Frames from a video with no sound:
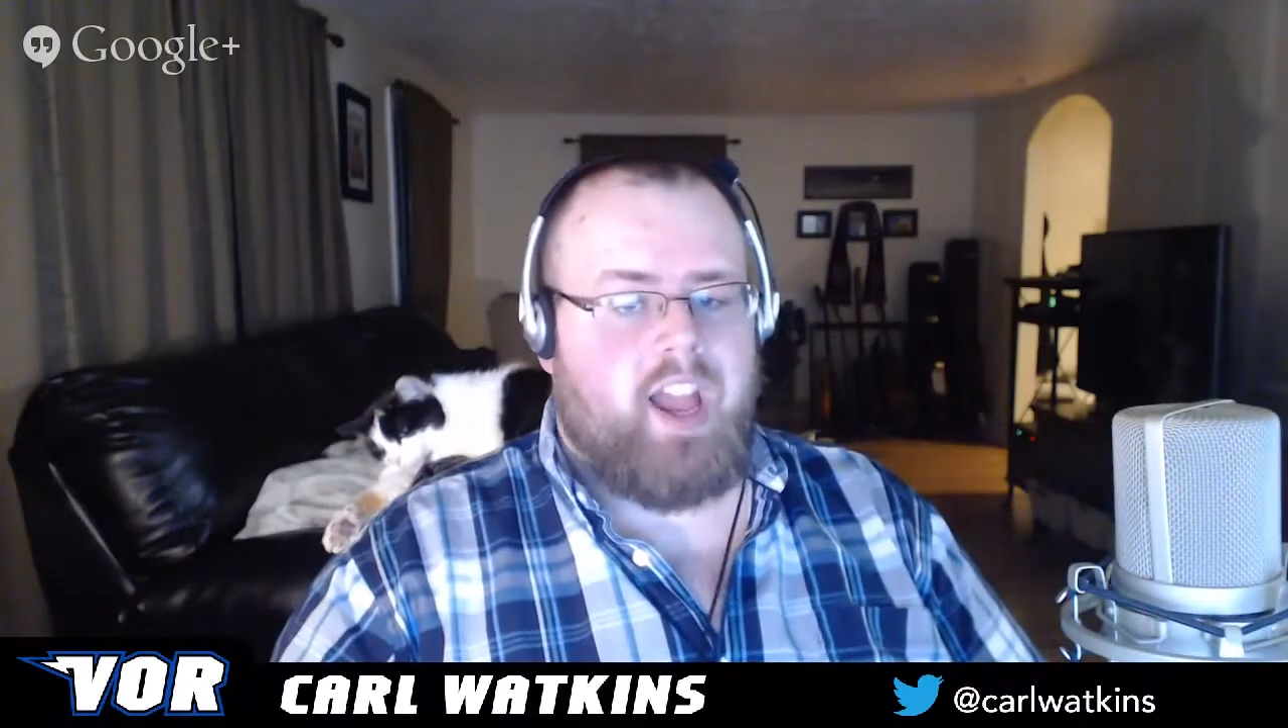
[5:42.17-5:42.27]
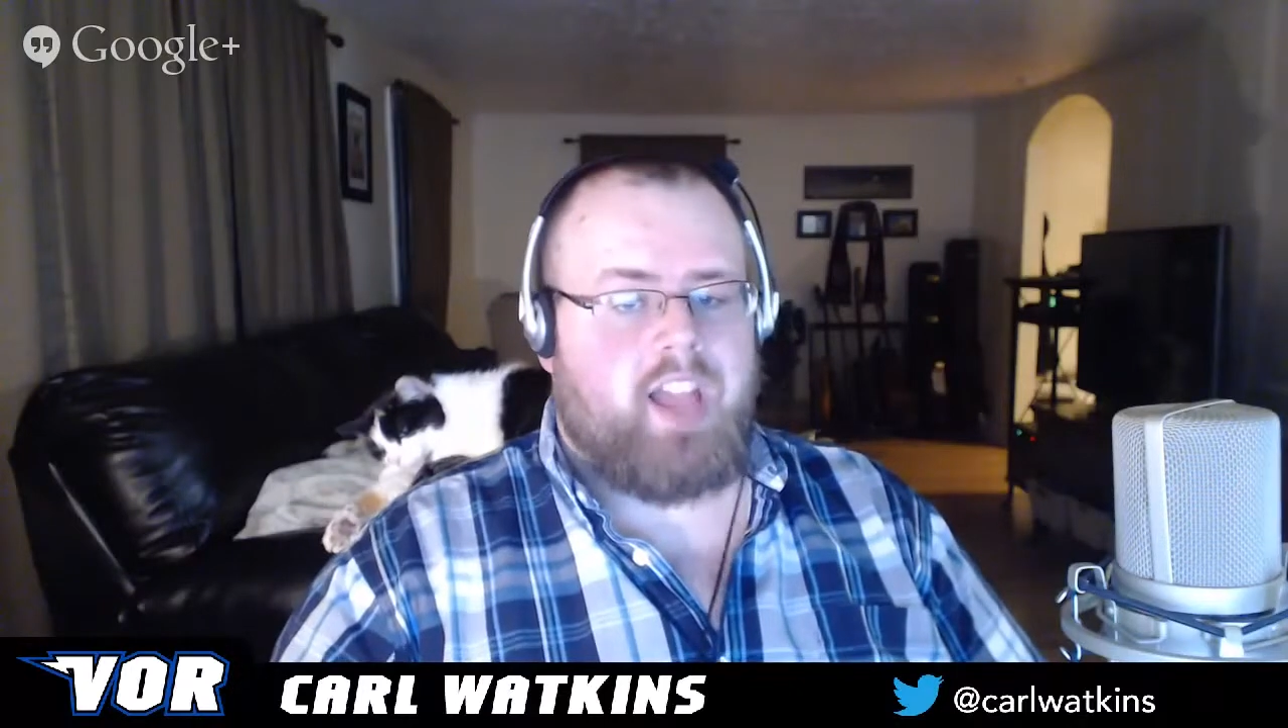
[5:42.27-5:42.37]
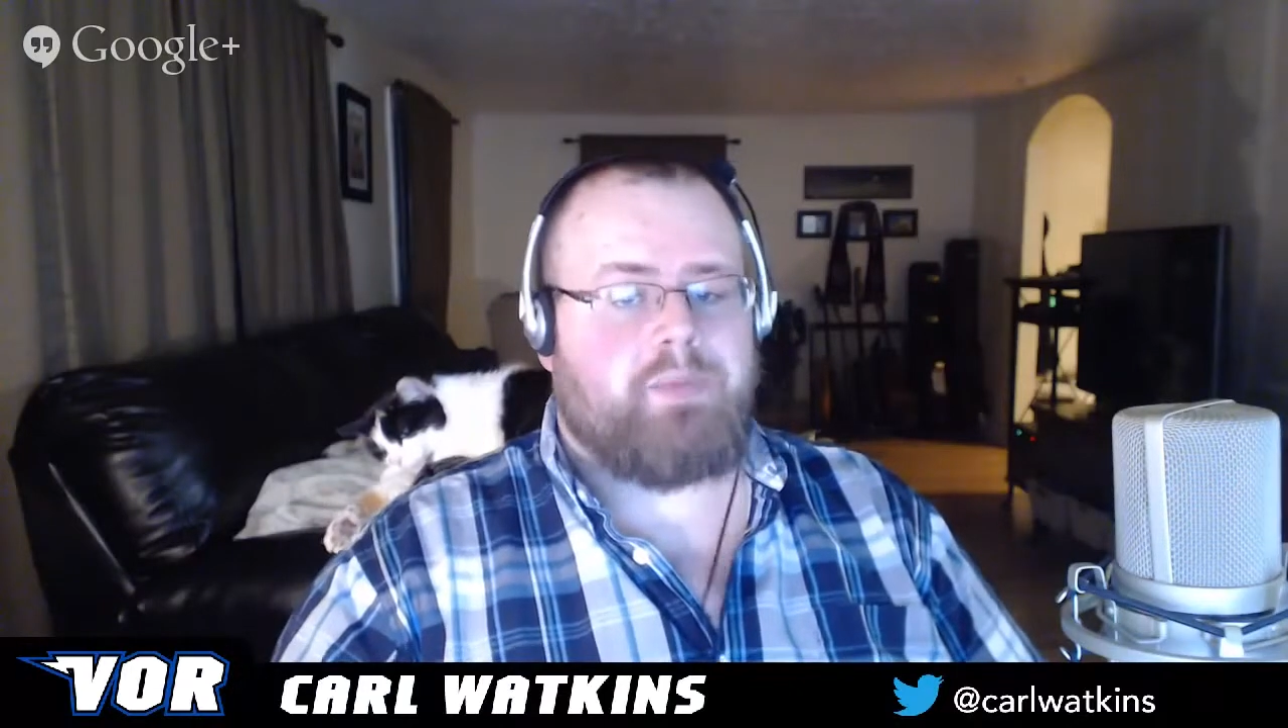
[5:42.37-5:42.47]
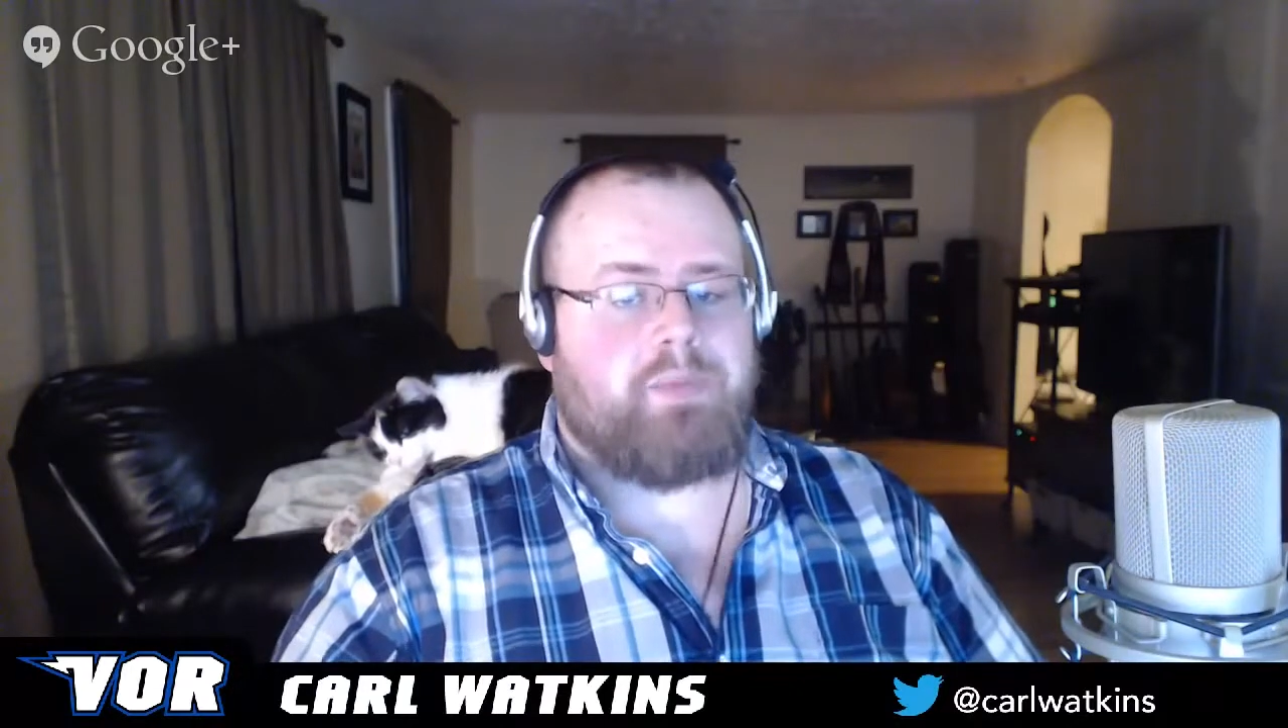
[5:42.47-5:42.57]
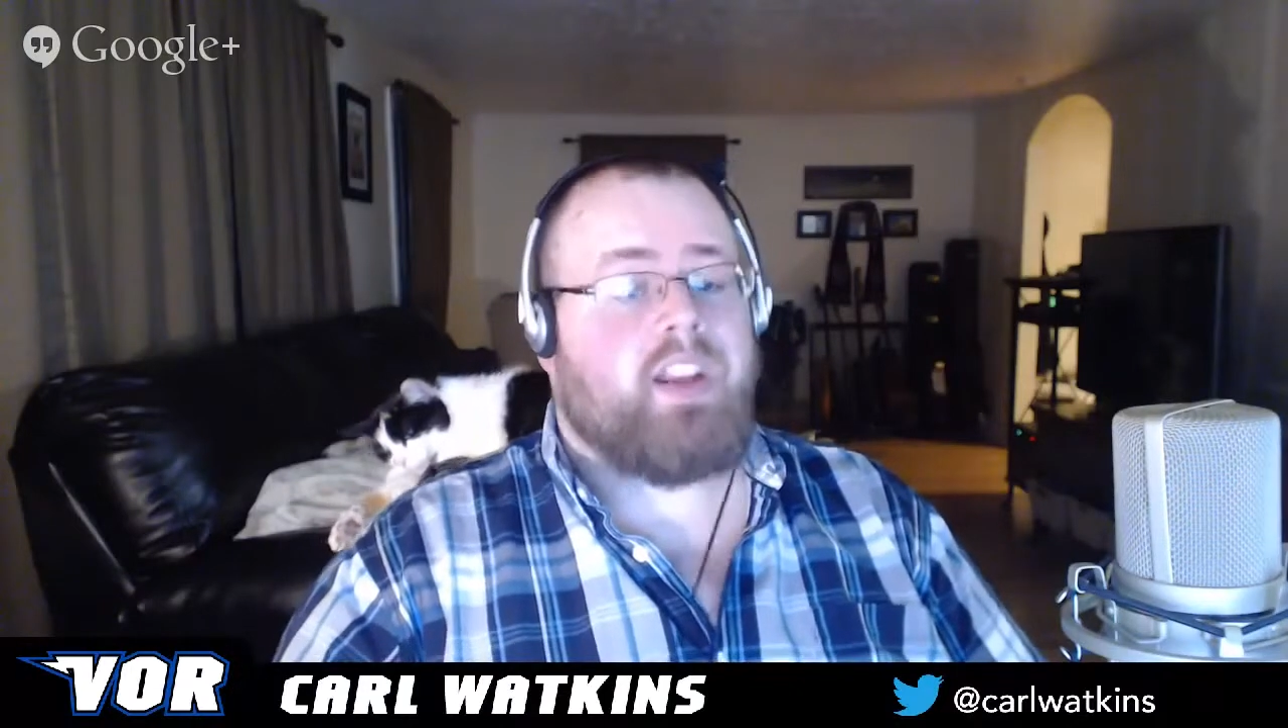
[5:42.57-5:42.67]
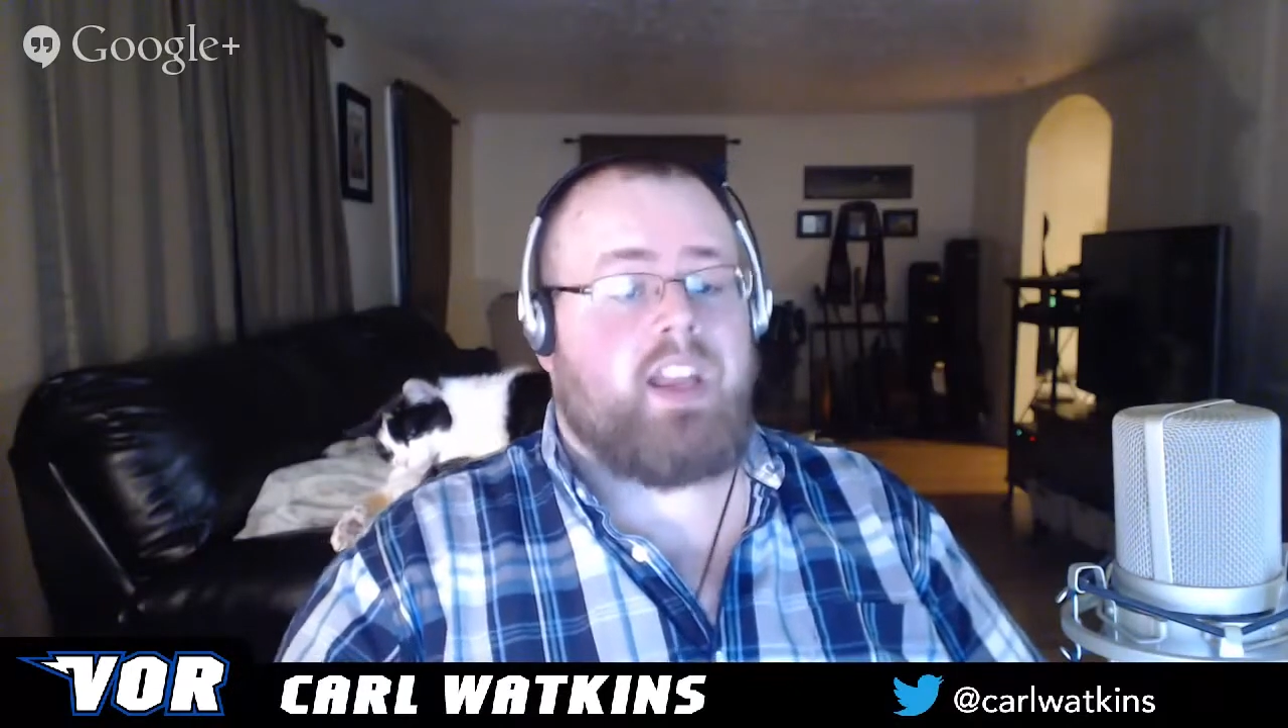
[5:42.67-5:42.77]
has been